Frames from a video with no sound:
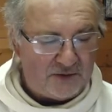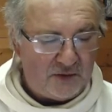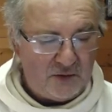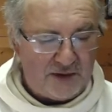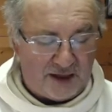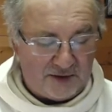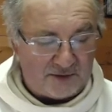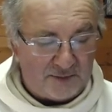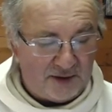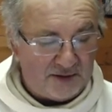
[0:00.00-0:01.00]
two
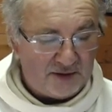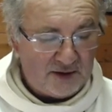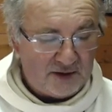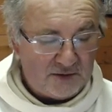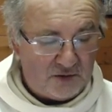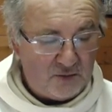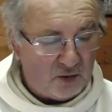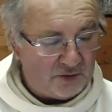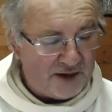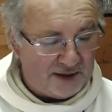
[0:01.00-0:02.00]
talents made two
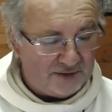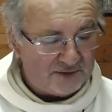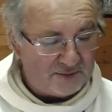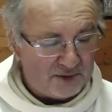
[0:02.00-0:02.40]
more talents,